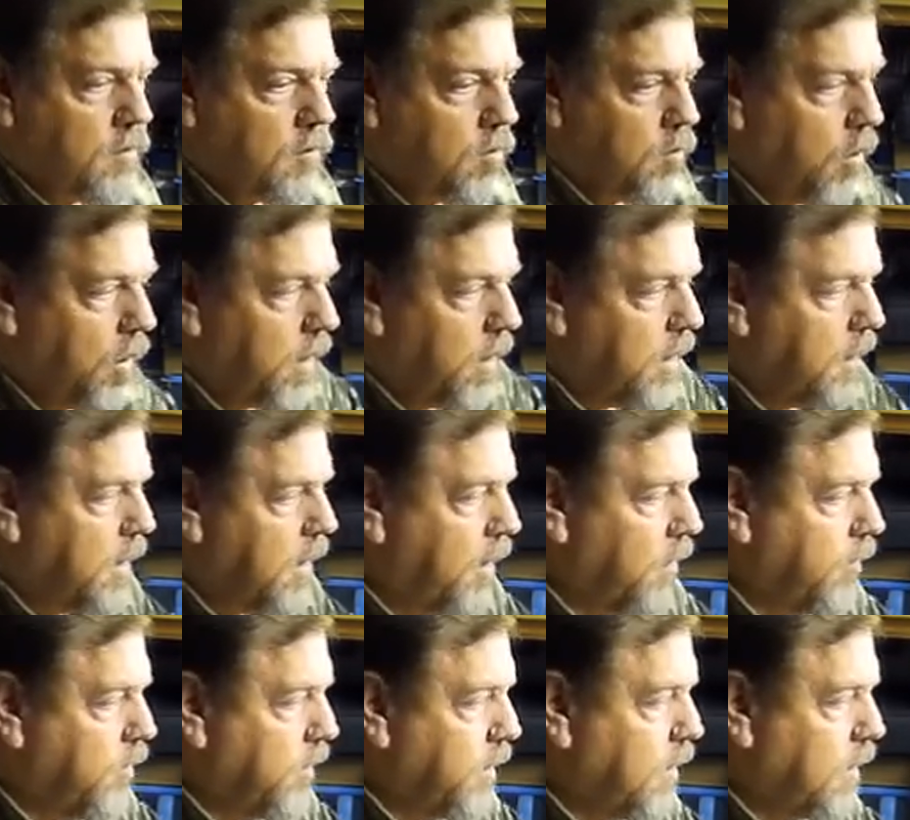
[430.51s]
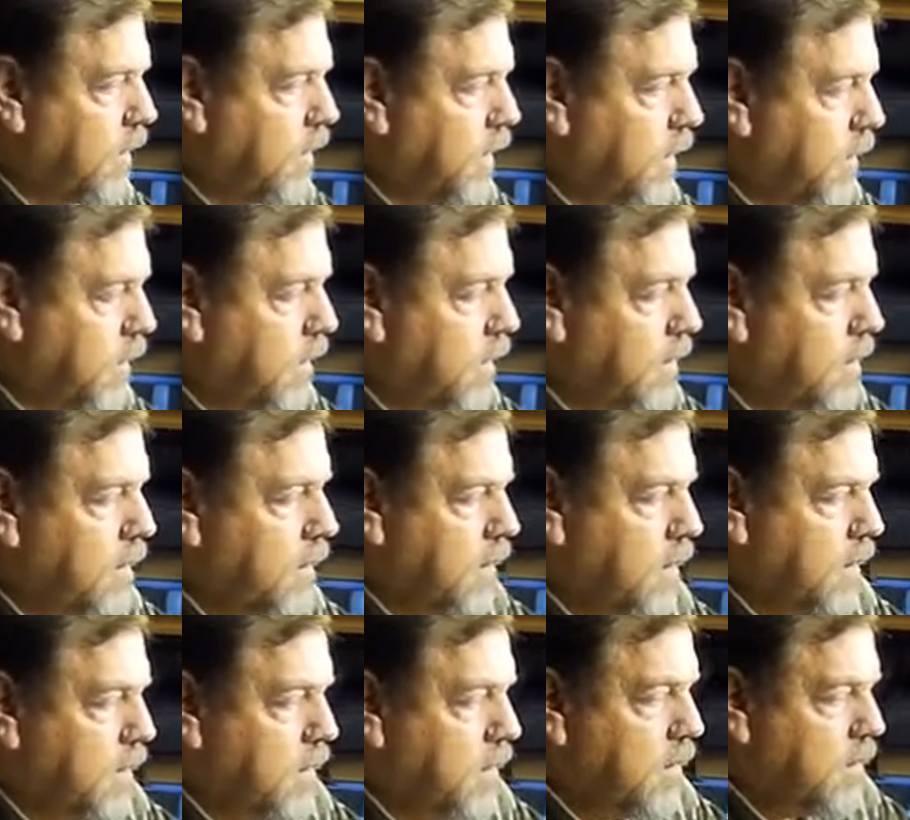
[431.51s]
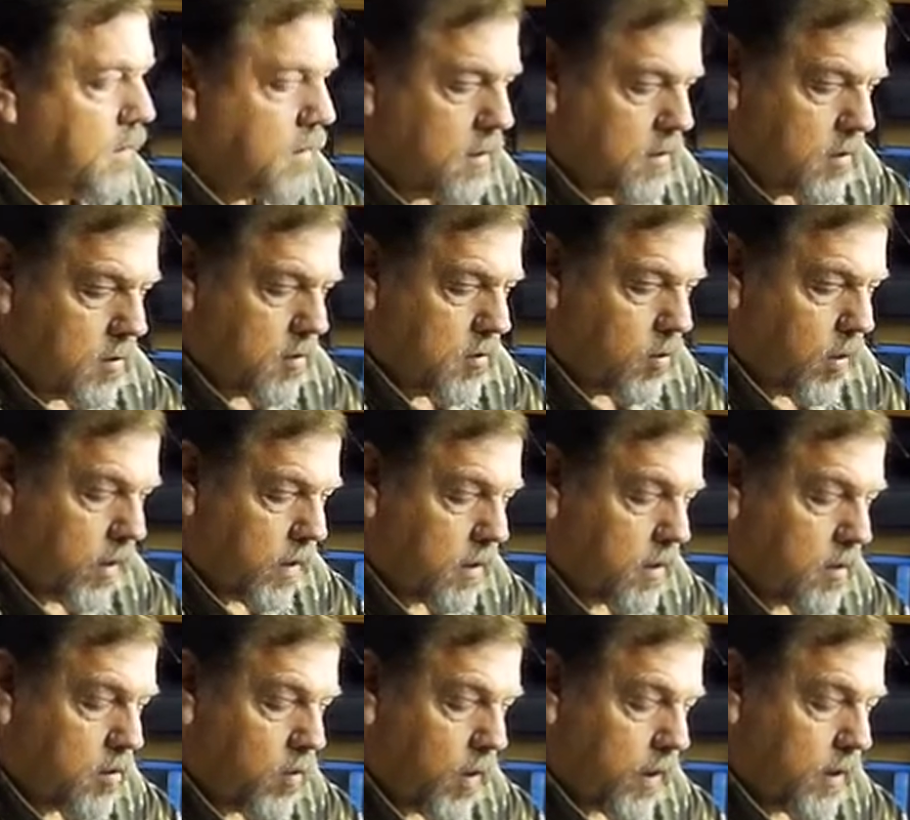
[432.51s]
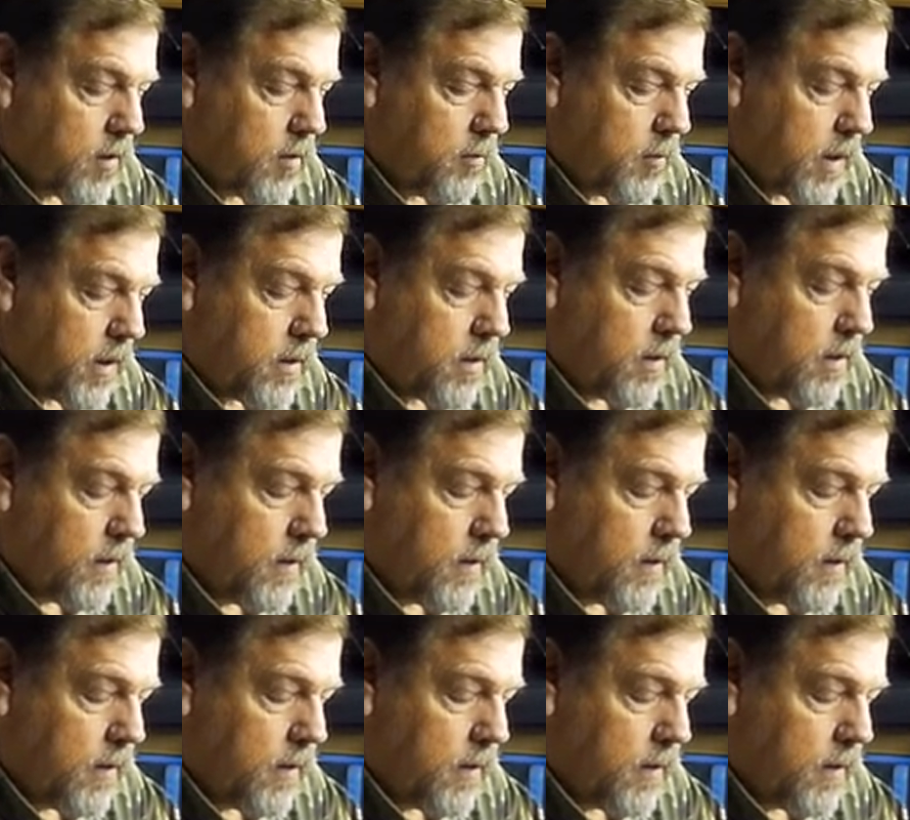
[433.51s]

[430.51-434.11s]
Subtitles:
quiet down the gun quite a bit.